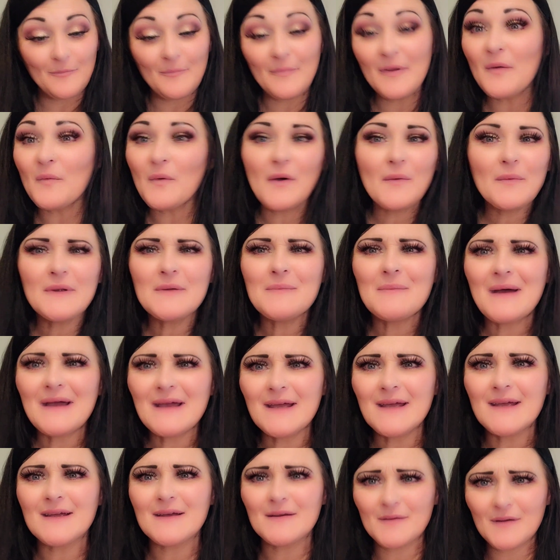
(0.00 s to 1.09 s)
But what would
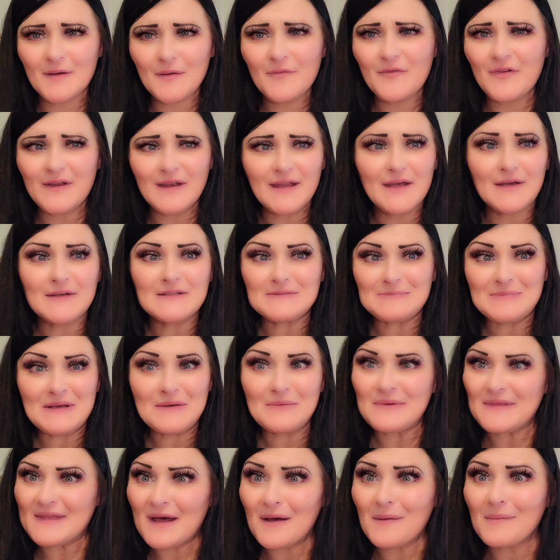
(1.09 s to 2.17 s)
my videos be
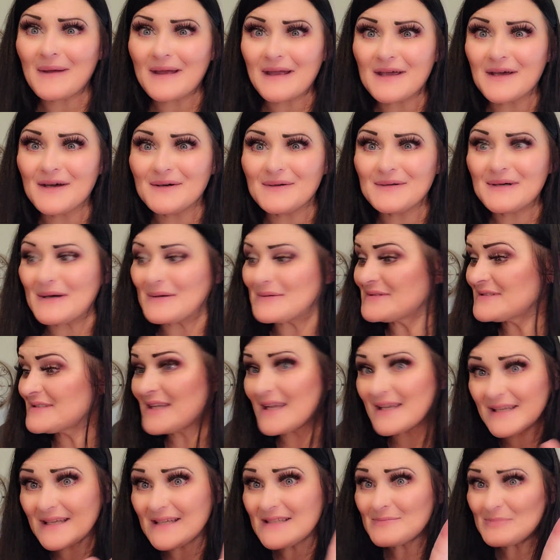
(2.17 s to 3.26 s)
without my co-host?
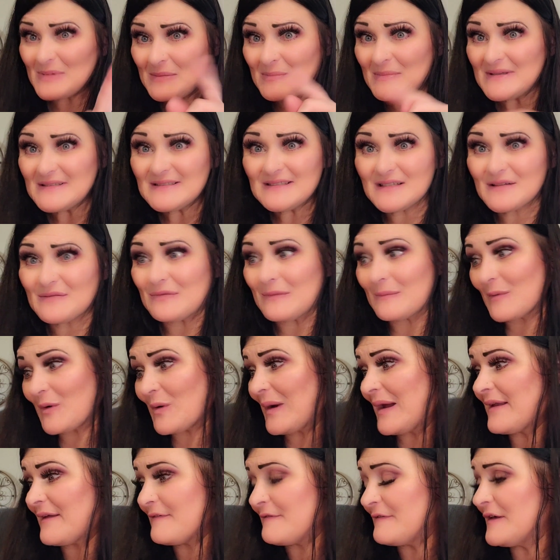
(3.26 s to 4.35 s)
And he's been missing from
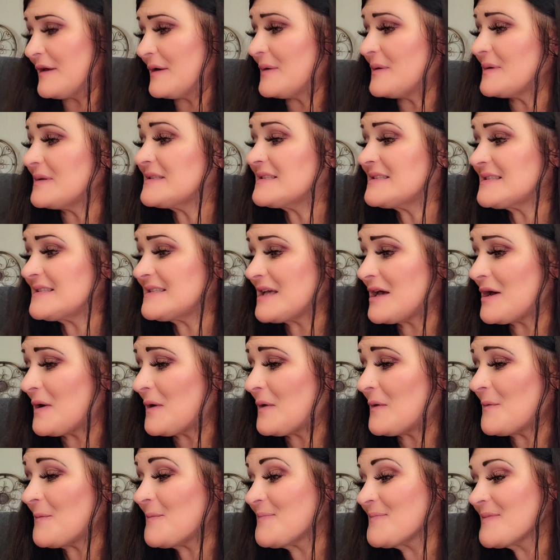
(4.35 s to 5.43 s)
quite a few.
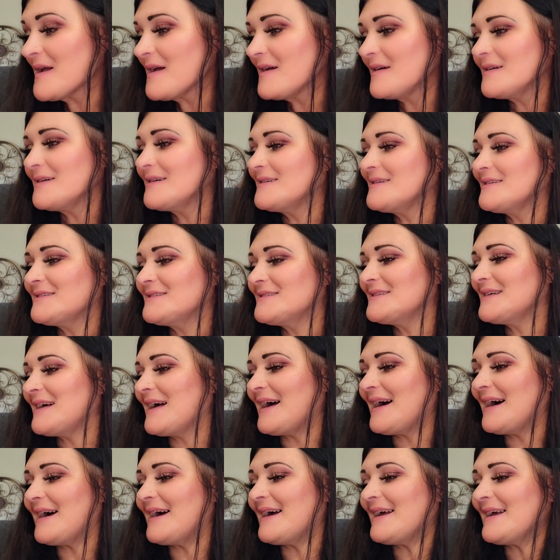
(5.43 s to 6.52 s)
So,
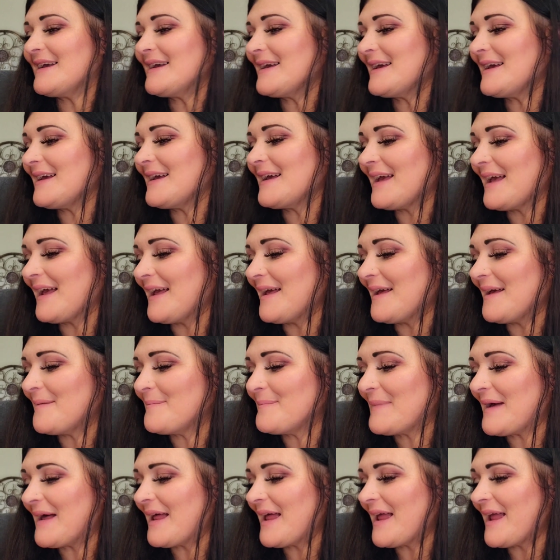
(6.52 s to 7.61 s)
I
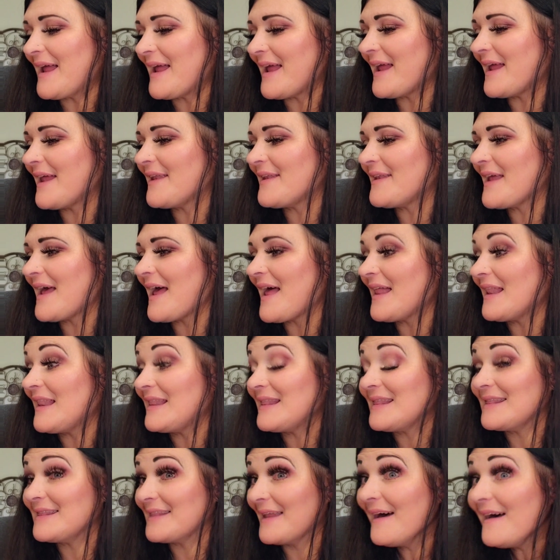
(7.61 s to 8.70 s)
am in
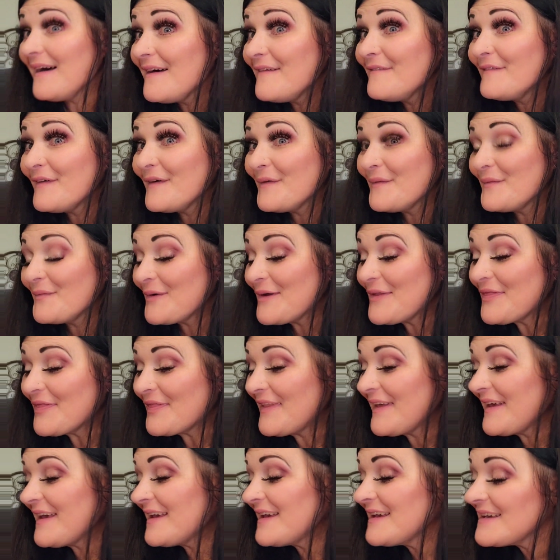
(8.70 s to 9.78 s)
love with
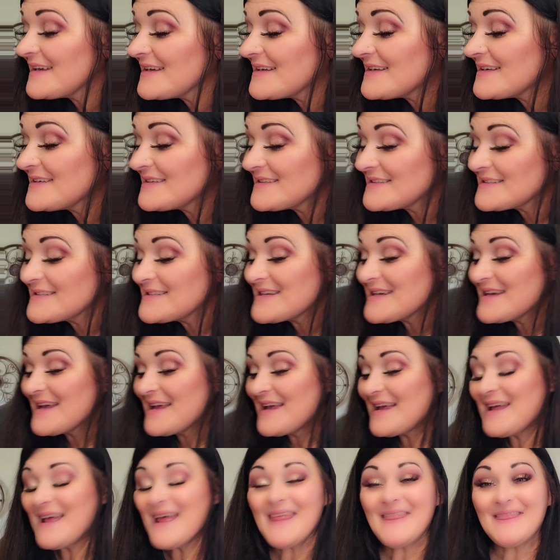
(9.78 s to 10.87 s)
these.
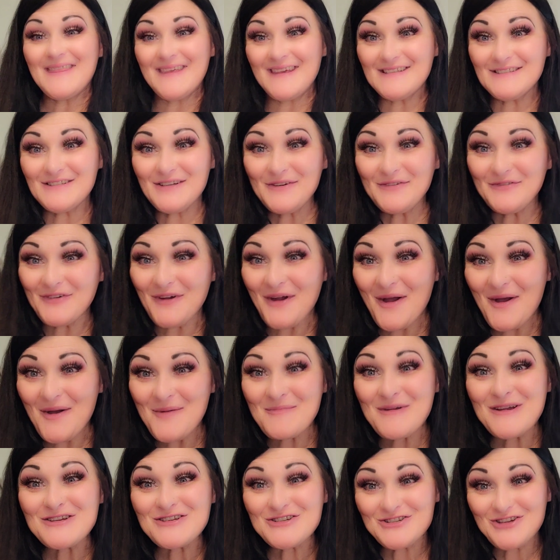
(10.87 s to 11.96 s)
These are from
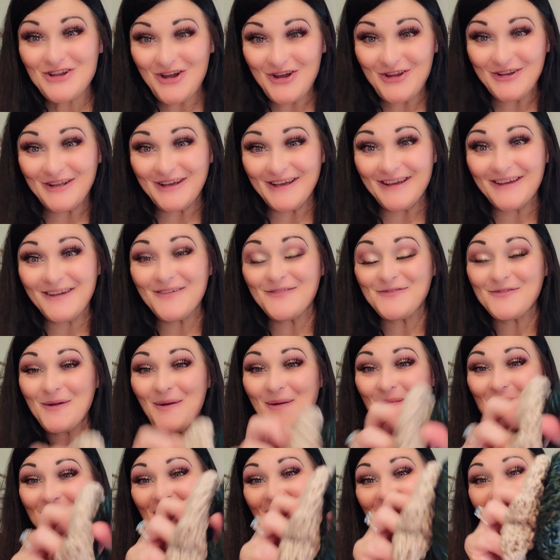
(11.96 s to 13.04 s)
Shauna
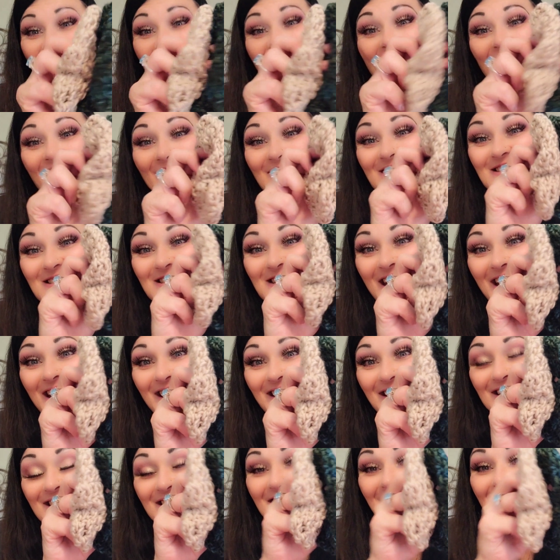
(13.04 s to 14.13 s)
from the Head
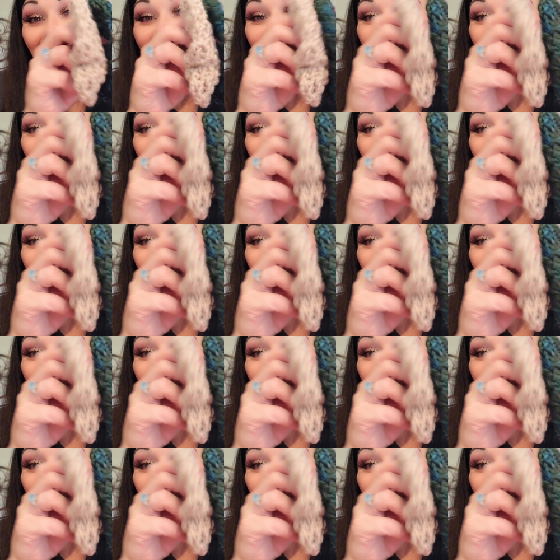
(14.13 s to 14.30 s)
Shack.